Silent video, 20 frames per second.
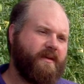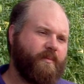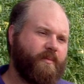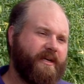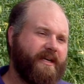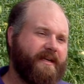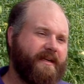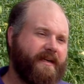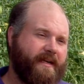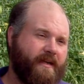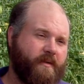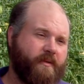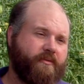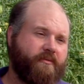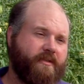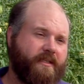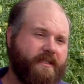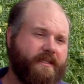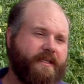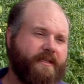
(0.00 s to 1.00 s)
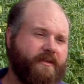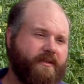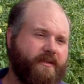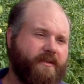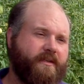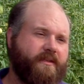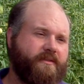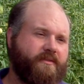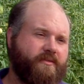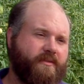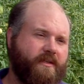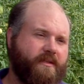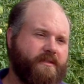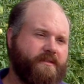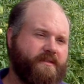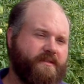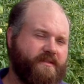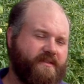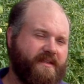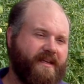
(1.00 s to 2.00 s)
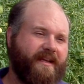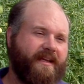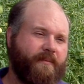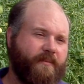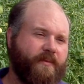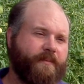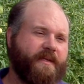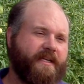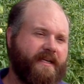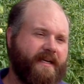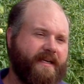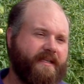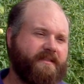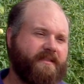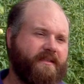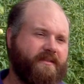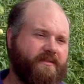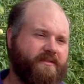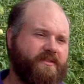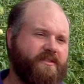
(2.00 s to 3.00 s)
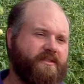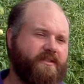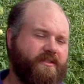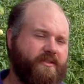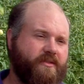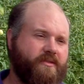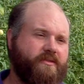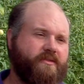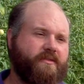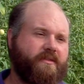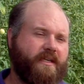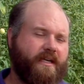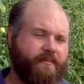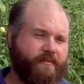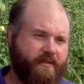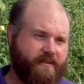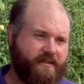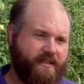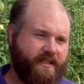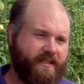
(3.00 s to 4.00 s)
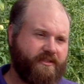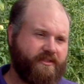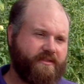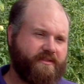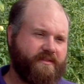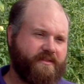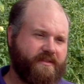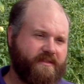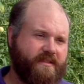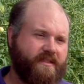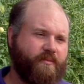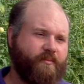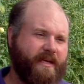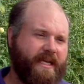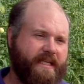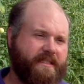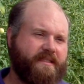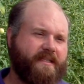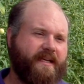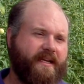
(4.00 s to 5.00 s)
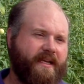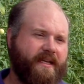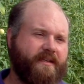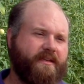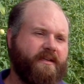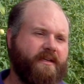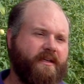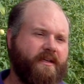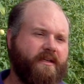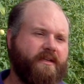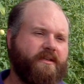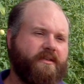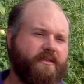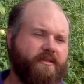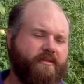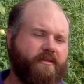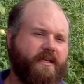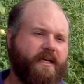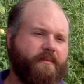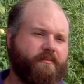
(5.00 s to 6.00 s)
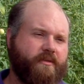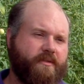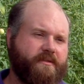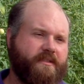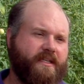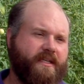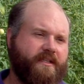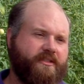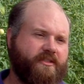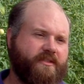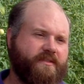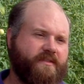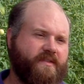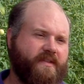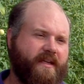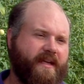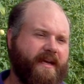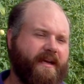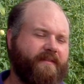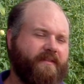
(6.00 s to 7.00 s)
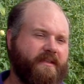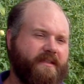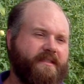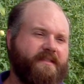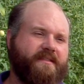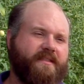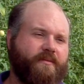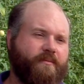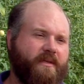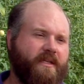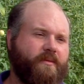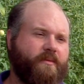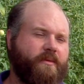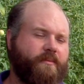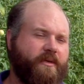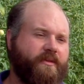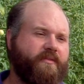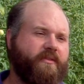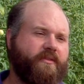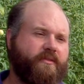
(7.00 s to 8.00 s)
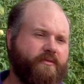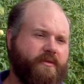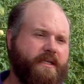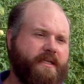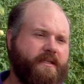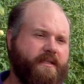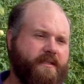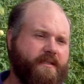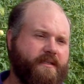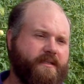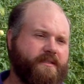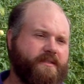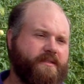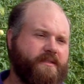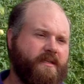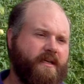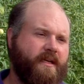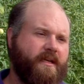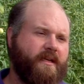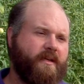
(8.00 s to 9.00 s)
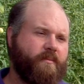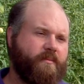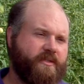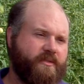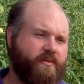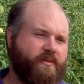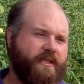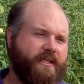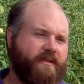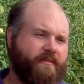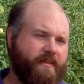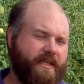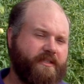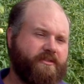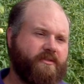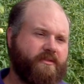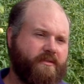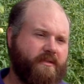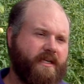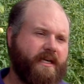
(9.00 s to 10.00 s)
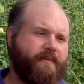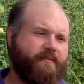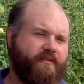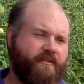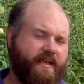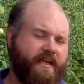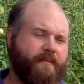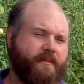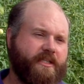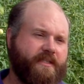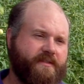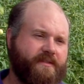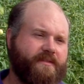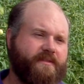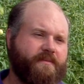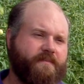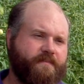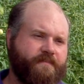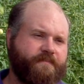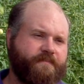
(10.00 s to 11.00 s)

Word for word: But I would really encourage growers as they implement high tunnels to use crop rotations and to maintain good crop rotations that have at least a minimum of 3 years between the major crop families.